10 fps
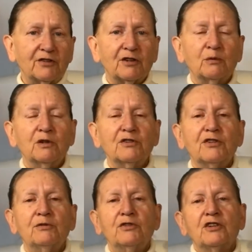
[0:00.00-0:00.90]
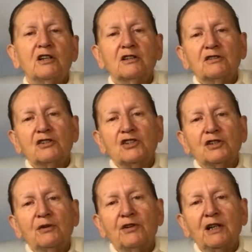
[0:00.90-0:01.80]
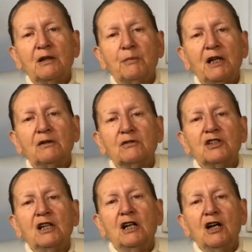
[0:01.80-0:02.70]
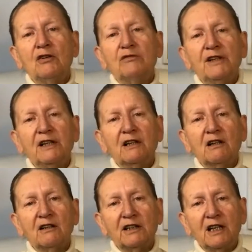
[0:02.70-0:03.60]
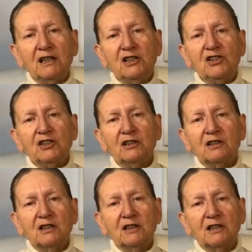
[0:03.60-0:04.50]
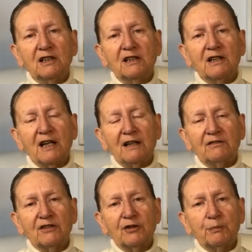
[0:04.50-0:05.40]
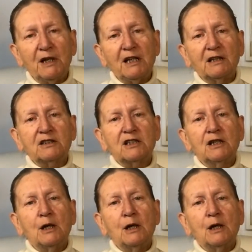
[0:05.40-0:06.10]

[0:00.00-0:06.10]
So once you start to think about reincarnation in that respect,